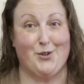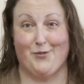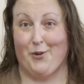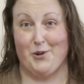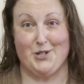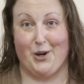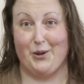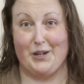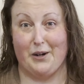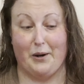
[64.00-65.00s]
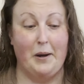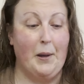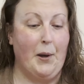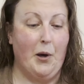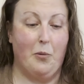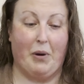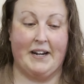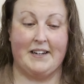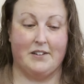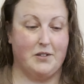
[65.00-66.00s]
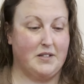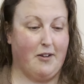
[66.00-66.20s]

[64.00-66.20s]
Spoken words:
can forage it all year. Pine needles